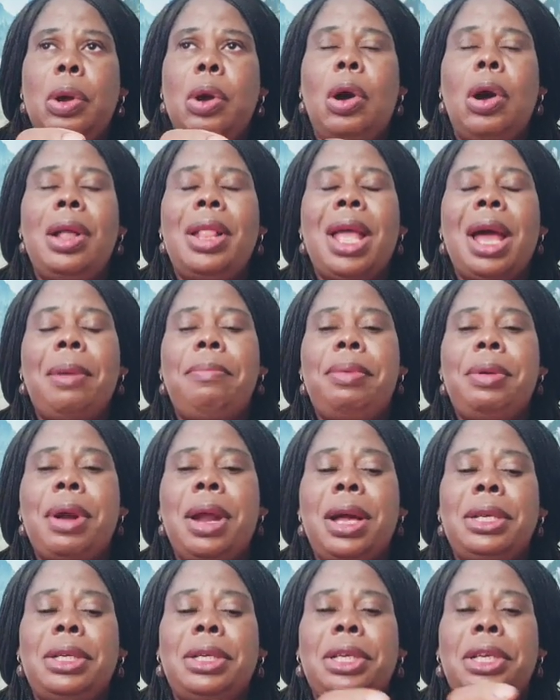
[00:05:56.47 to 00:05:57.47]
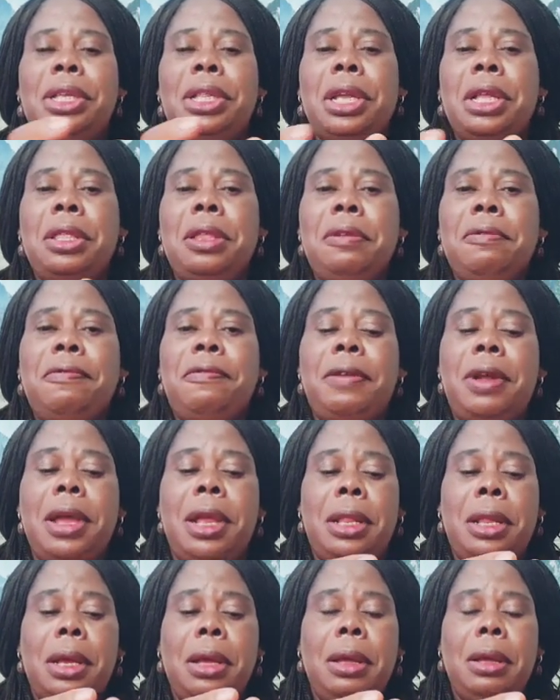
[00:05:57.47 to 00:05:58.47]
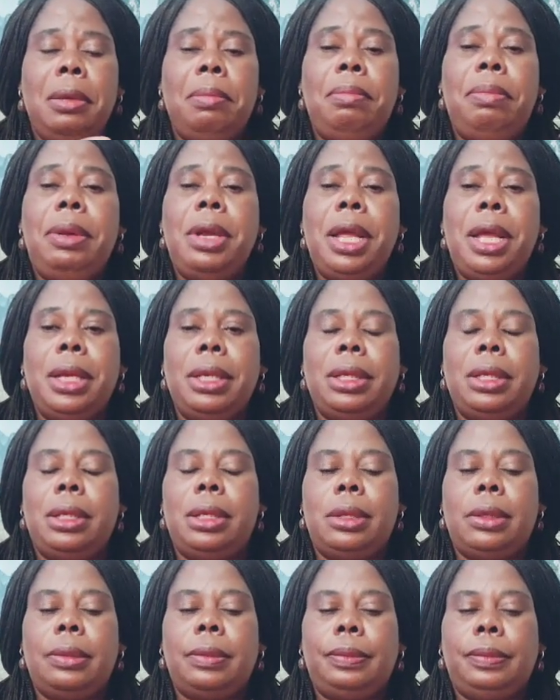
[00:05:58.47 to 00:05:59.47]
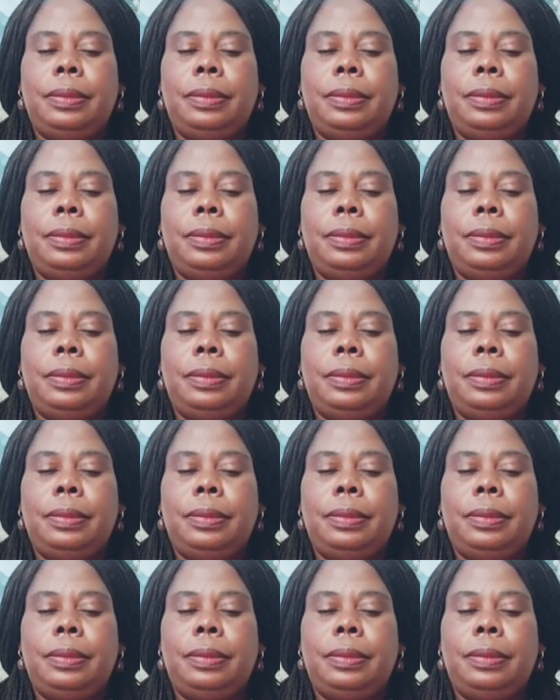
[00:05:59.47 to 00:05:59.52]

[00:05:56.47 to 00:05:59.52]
other branch in a different place.